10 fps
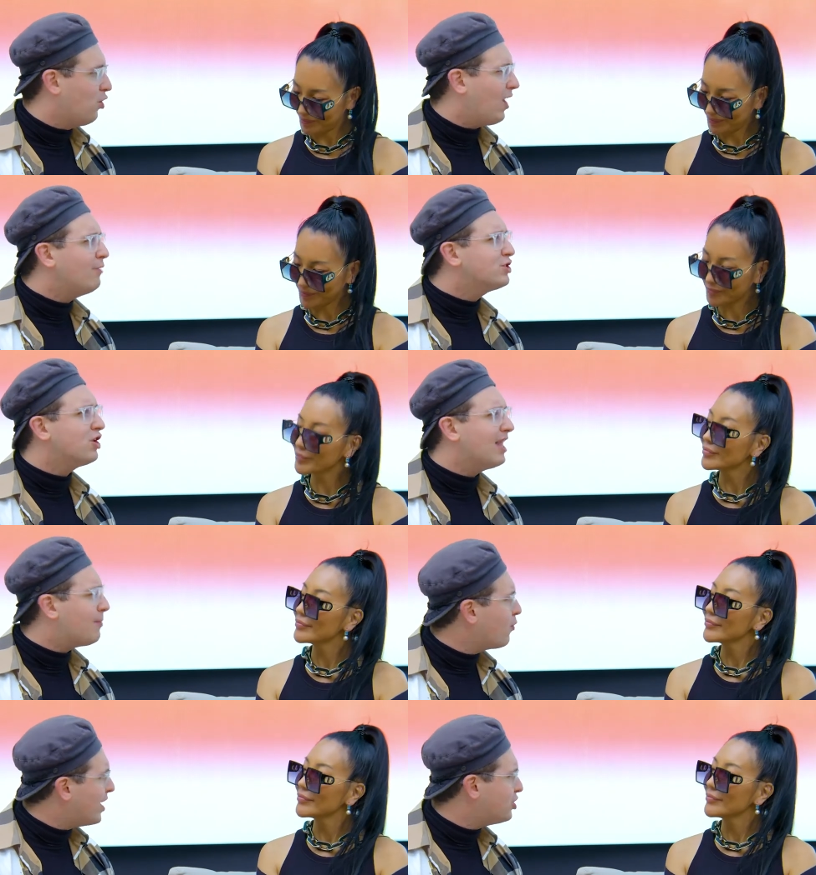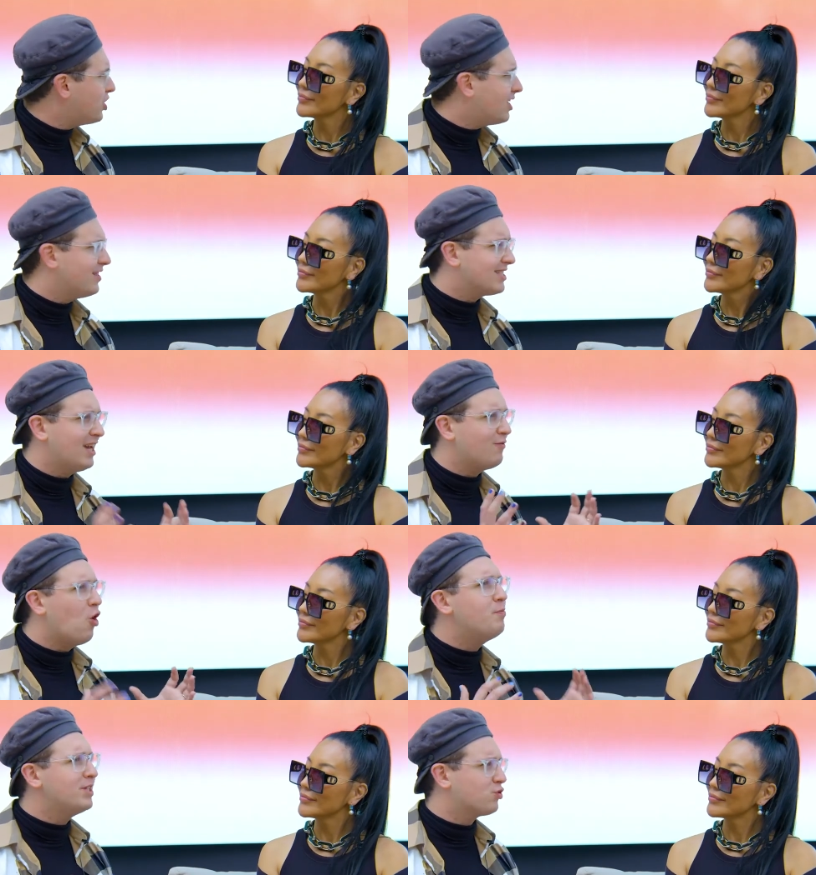Speaker 1: how is collaboration and this kind of
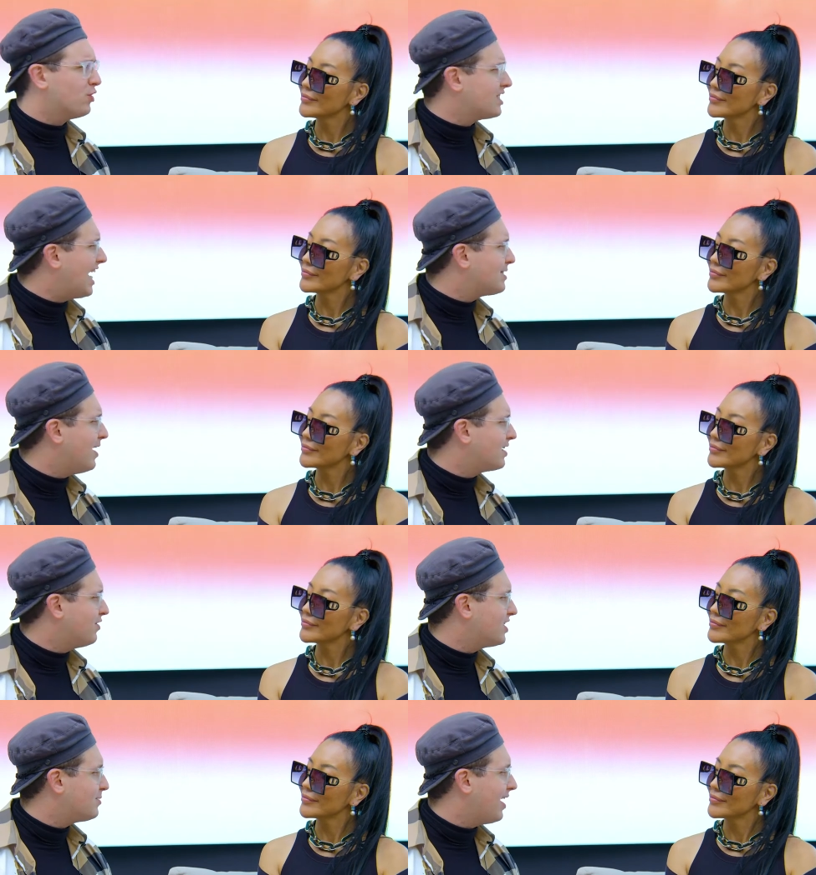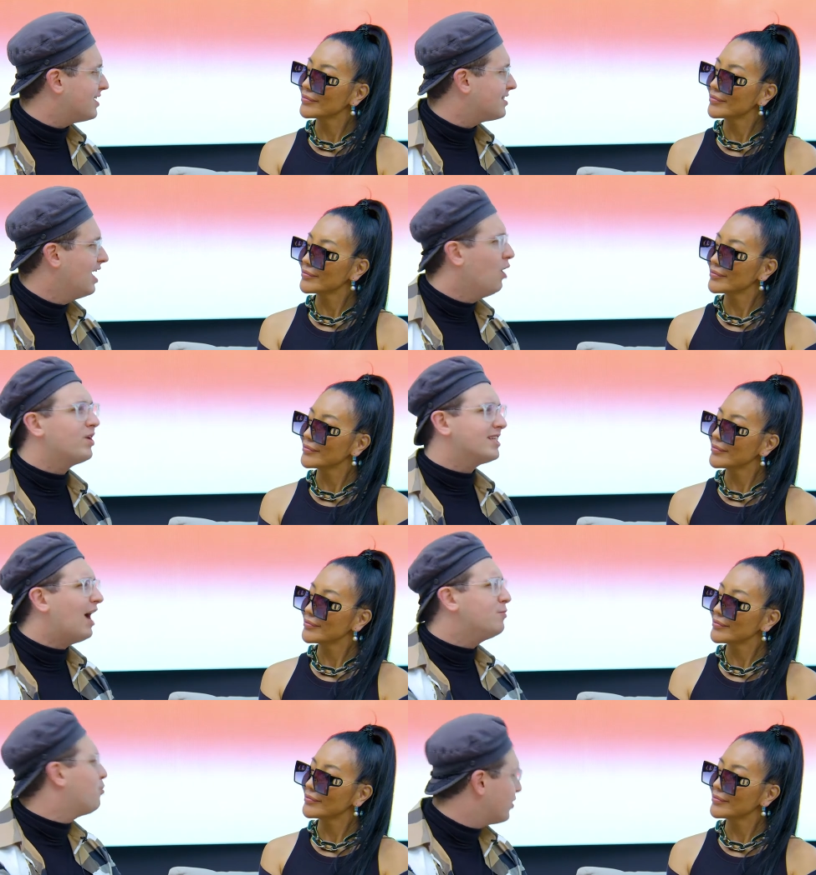open source aspect of this space, what is,
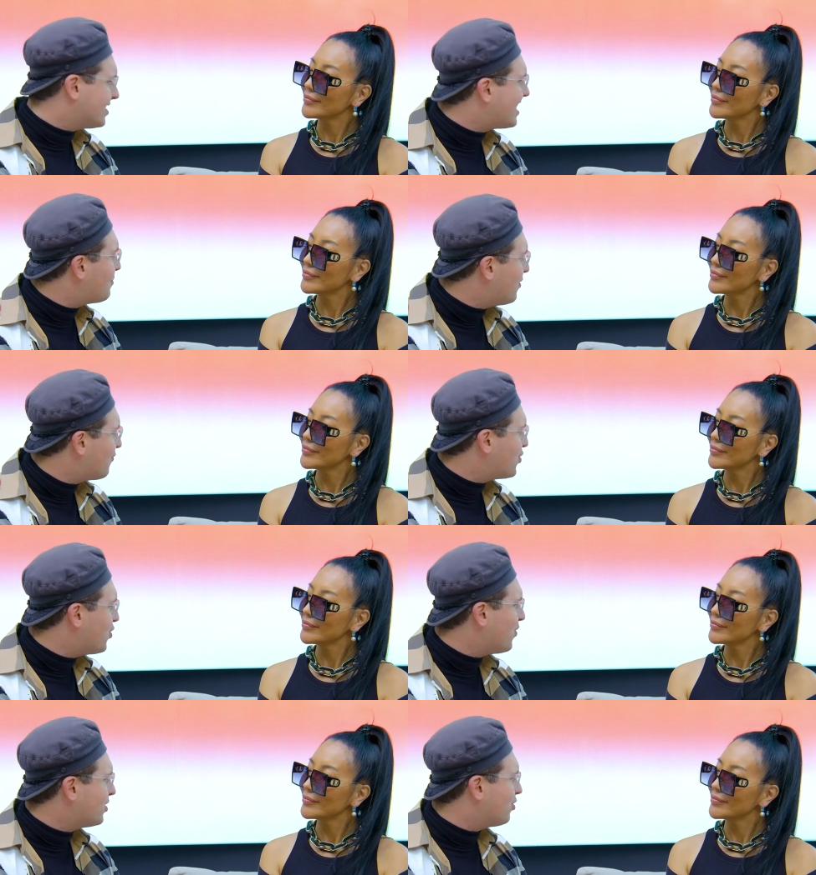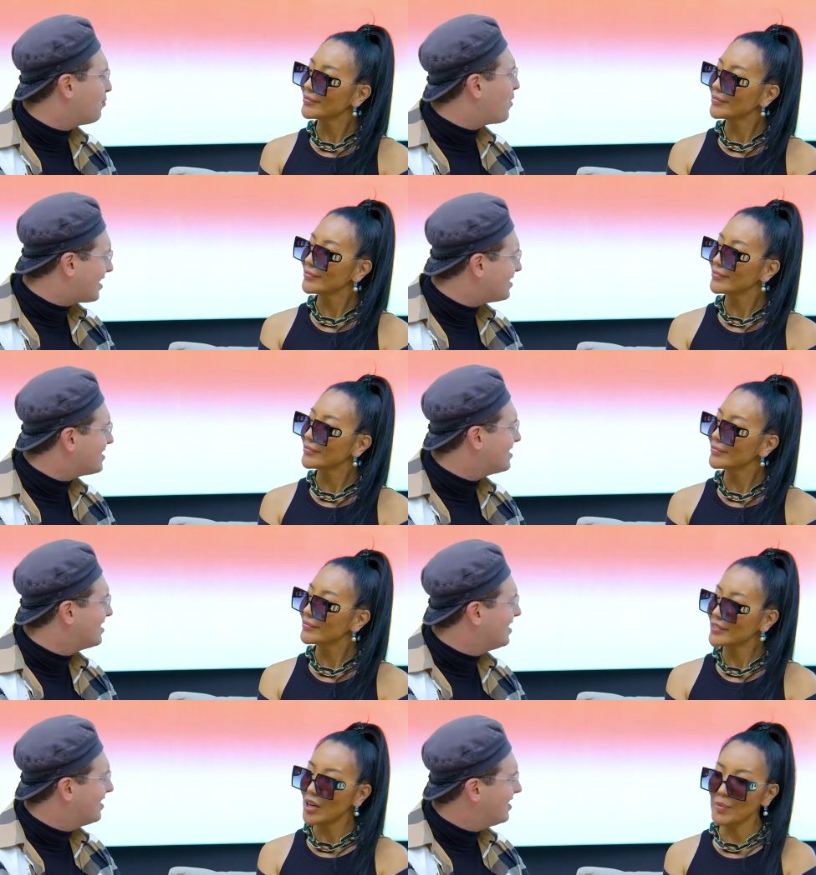how important has that been for you and your practice?
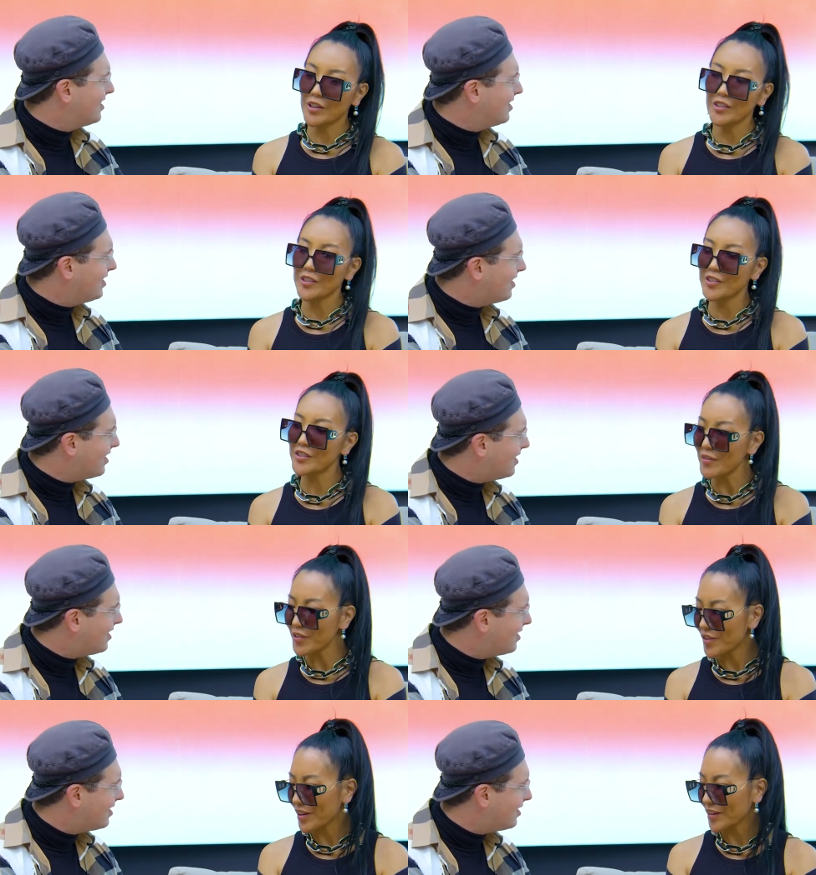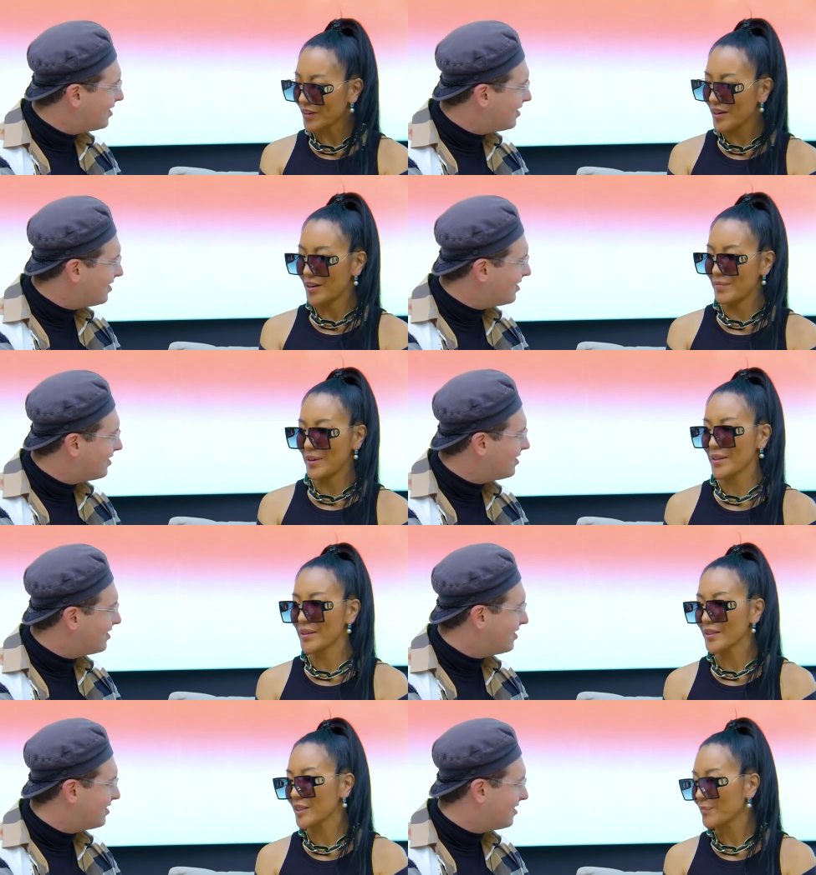
Speaker 2: Oh my goodness, it's everything. Um, I
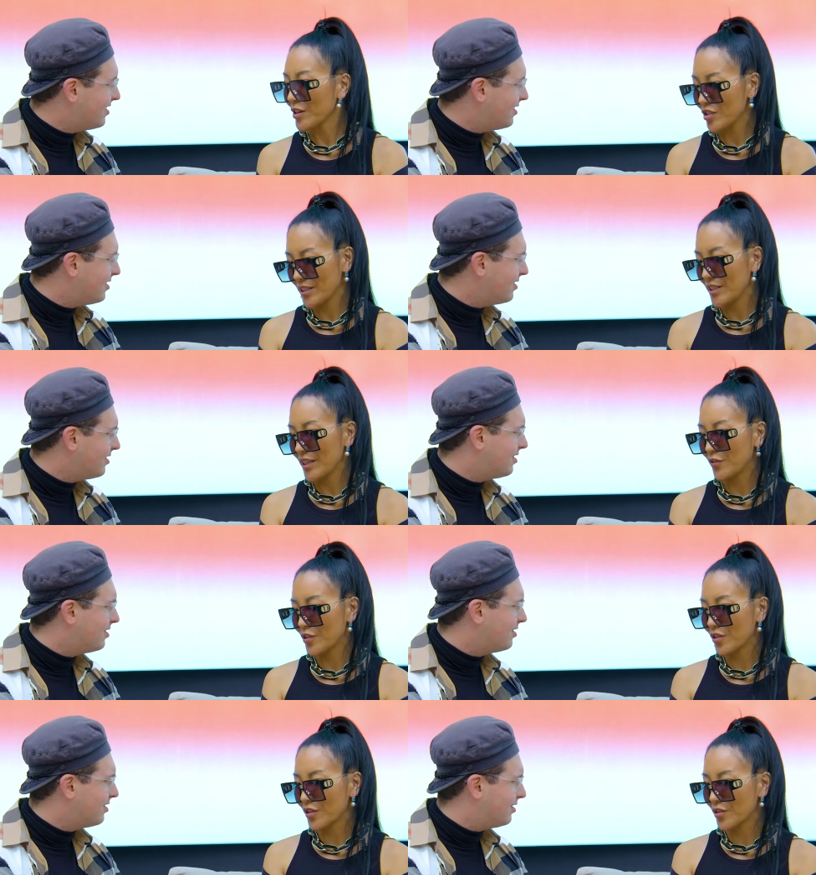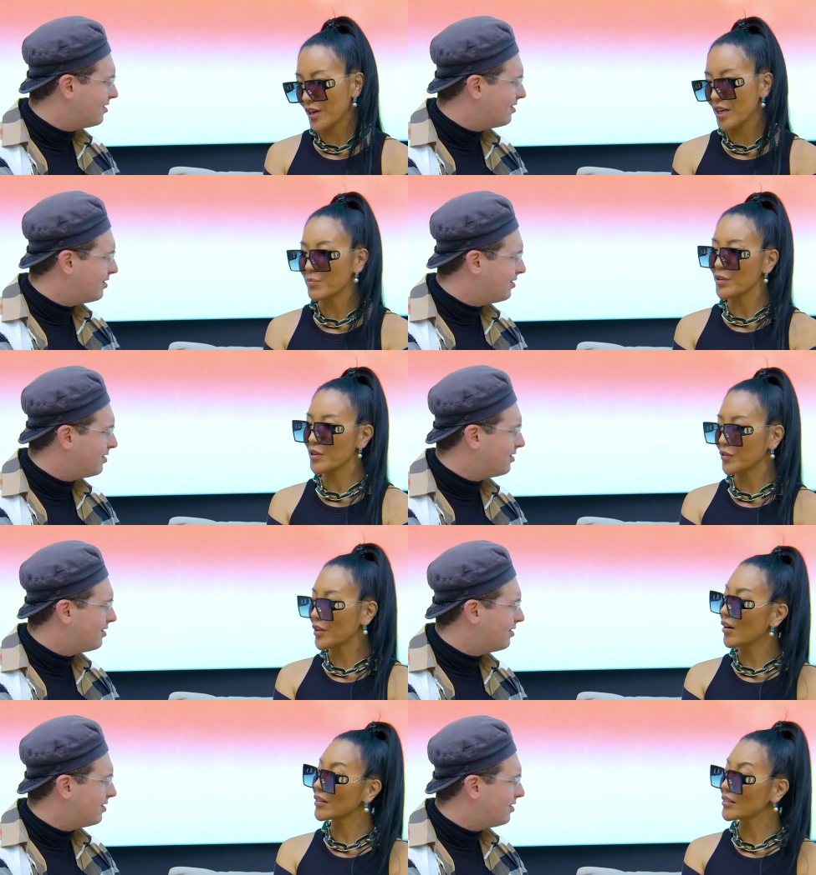think especially if you're creating beautiful
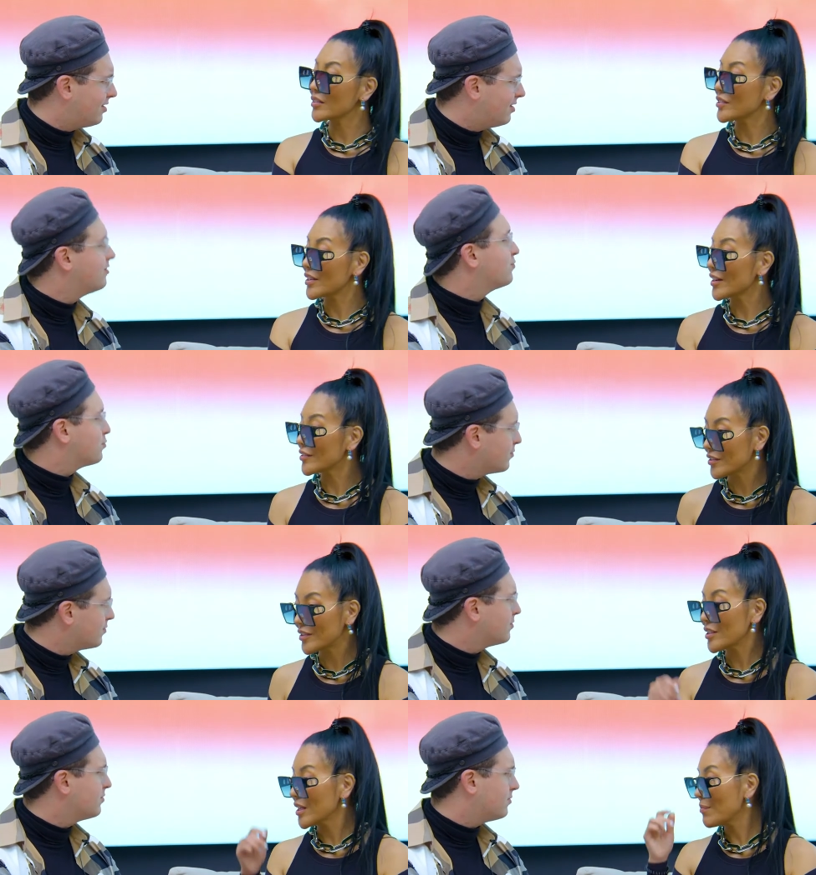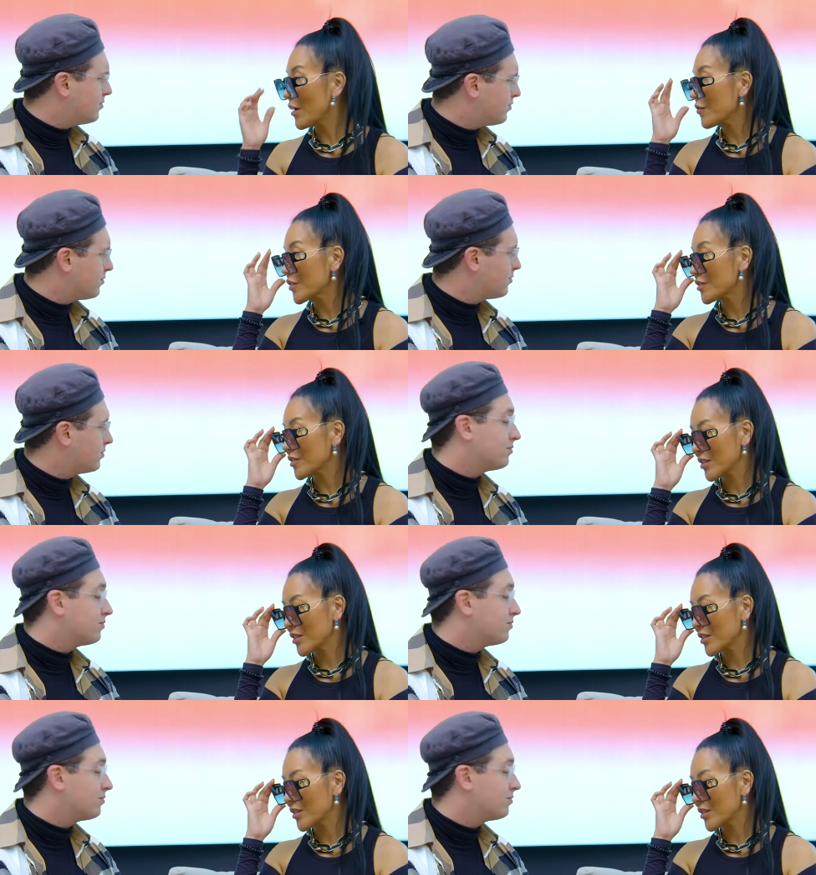art these days, it's a team effort.